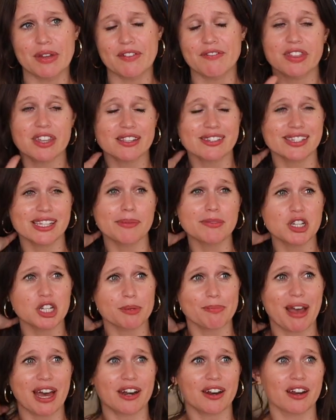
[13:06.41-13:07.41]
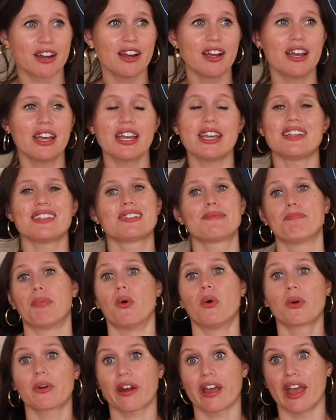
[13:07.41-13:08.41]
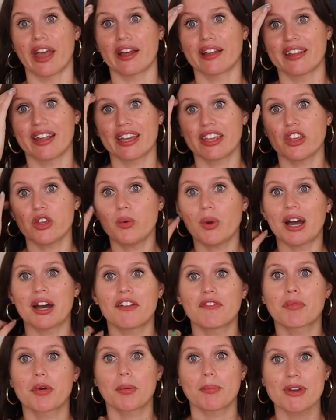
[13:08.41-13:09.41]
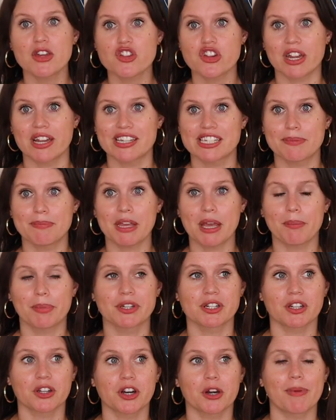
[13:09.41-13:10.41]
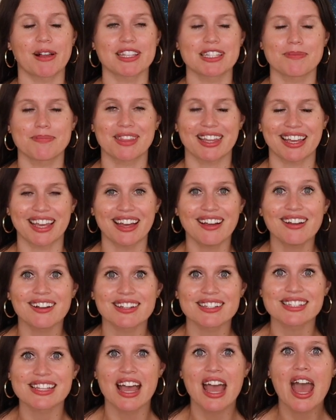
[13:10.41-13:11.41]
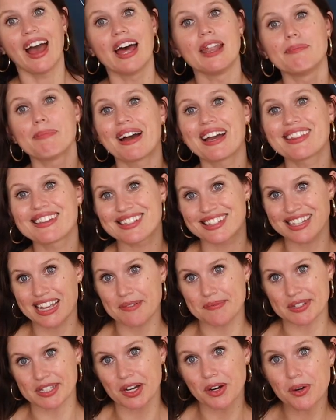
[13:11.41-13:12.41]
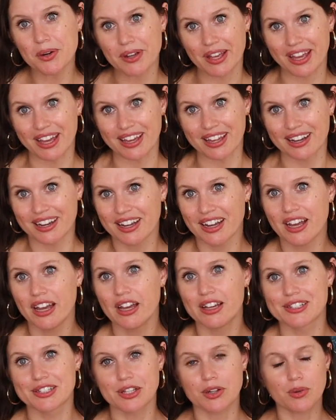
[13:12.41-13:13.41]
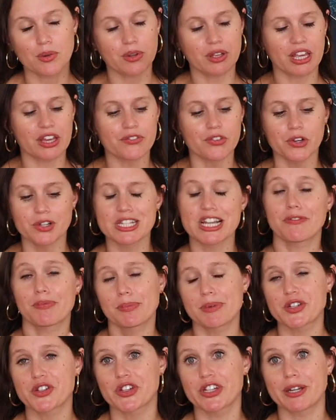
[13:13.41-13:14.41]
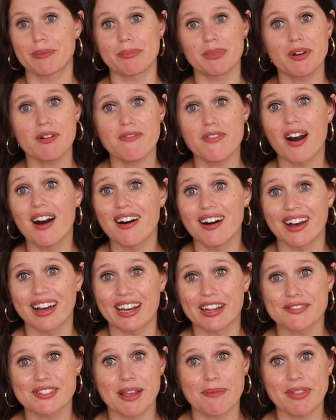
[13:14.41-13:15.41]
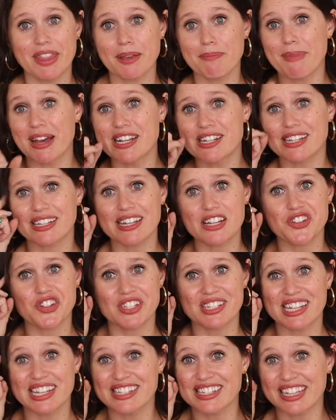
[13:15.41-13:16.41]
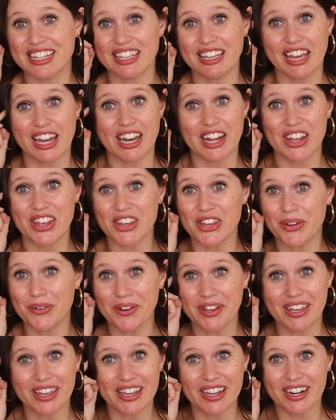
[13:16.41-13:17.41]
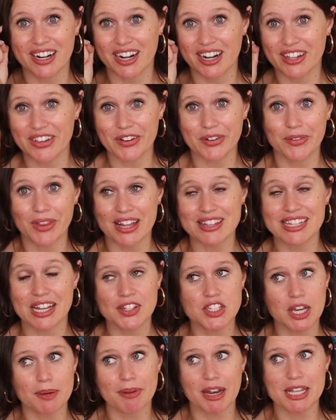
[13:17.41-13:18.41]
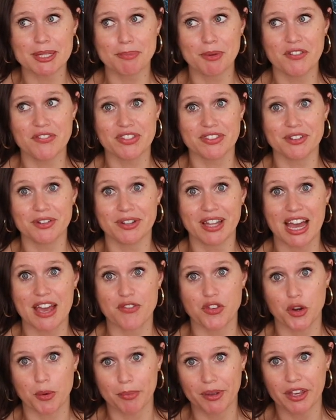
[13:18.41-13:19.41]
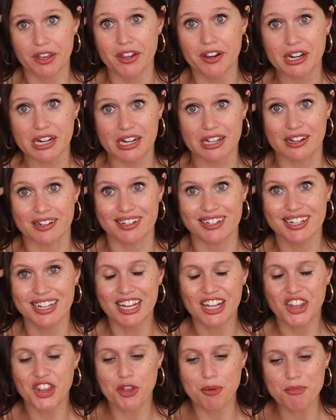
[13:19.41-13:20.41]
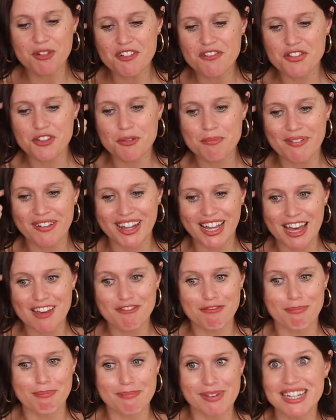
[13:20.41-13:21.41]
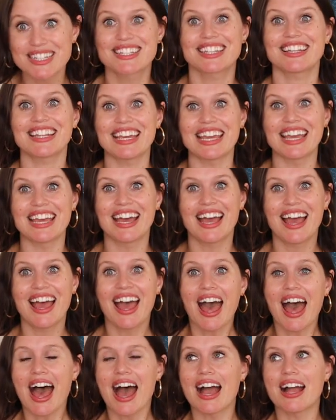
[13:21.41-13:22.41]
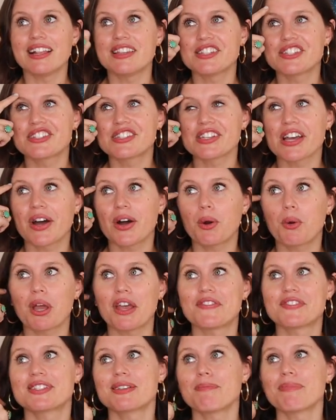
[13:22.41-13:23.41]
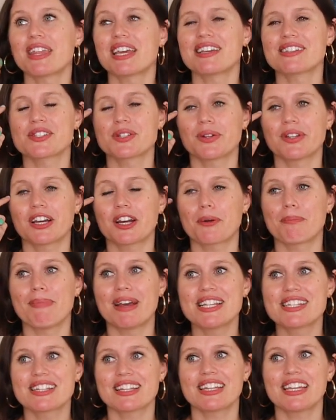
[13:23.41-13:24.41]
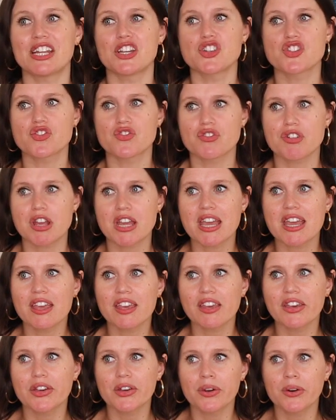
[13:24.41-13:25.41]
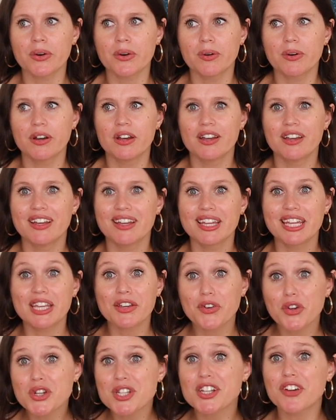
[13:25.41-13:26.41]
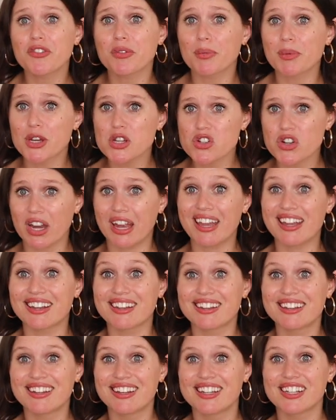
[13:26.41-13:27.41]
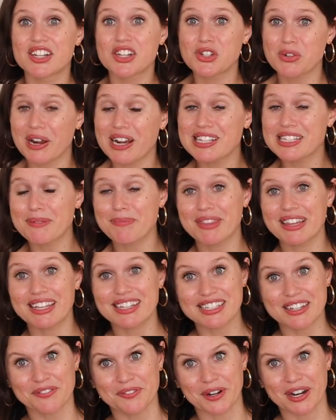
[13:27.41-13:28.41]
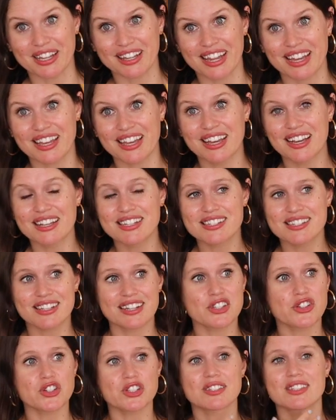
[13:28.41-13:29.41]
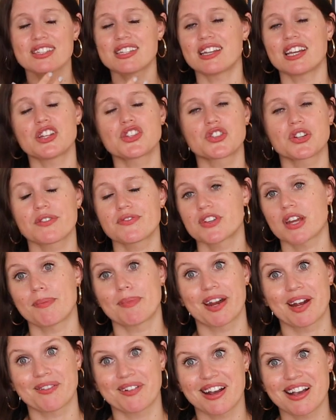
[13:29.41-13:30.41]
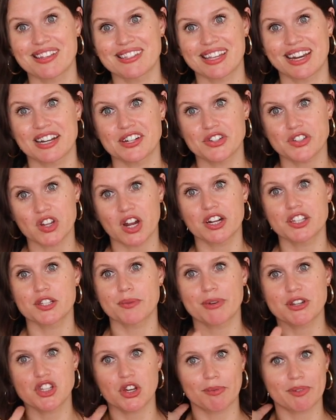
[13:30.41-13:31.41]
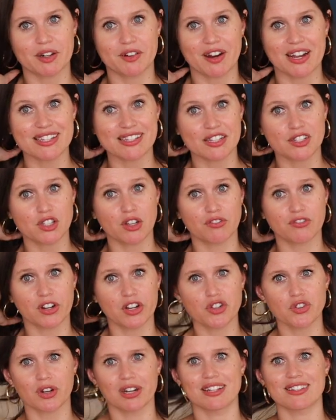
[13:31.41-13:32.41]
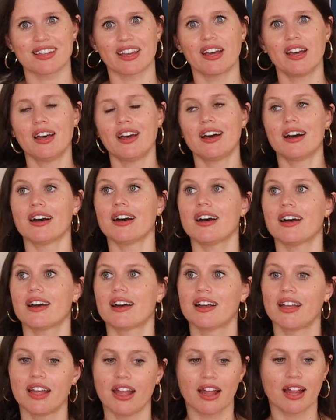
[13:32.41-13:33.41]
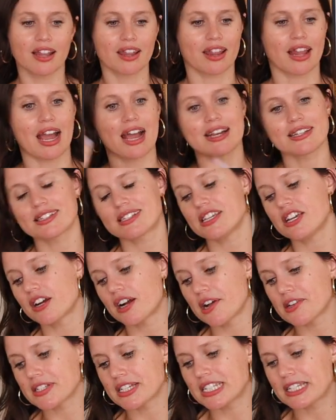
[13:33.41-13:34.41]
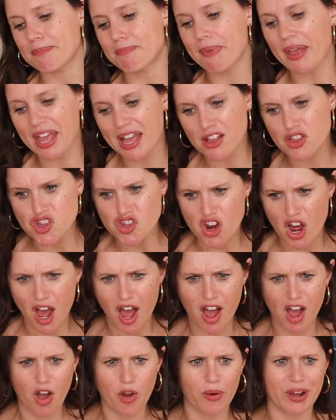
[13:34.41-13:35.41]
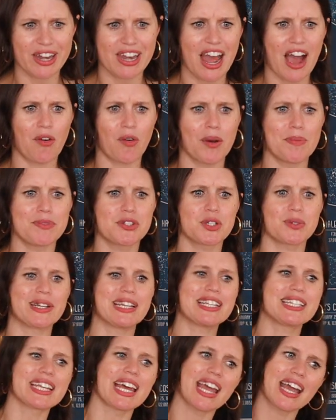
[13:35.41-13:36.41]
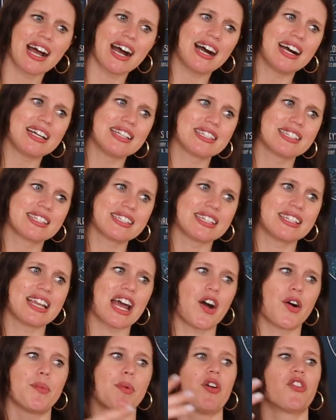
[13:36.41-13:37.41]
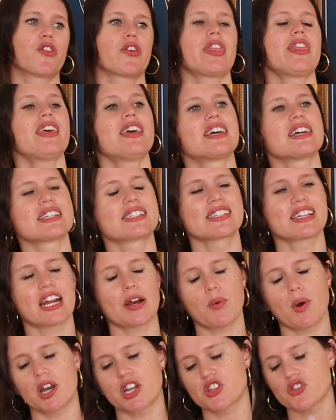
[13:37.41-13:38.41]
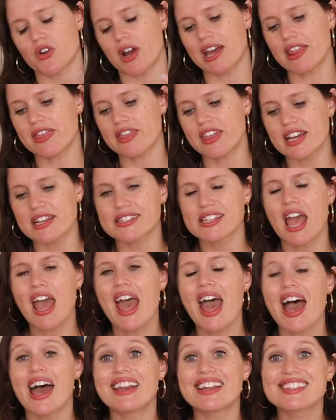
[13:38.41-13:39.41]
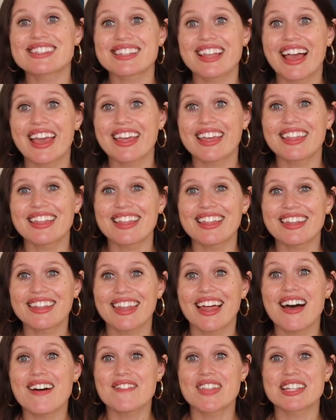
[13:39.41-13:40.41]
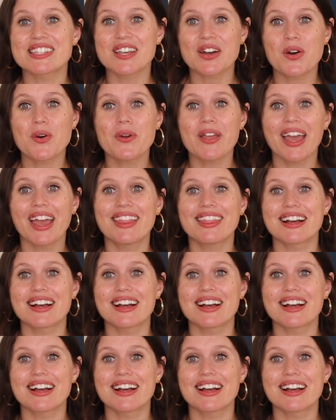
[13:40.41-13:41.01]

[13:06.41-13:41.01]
If this subject matter is boring, like you have permission to be able to learn about something else. And by the same token, so give yourself permission to move on. If something mentally just isn't getting you here, you know, that's how Geminis move through life. You're mercurial. You move through life mentally. And so if something is no longer mentally intriguing you, give yourself permission to try something different. Like such is the nature of Gemini rising. I just talked to someone Gemini rising so frustrated. It's like, oh, last year I was into banjo and now I'm doing dance and now I'm over this and I want to try this. And it's like, love, that's okay.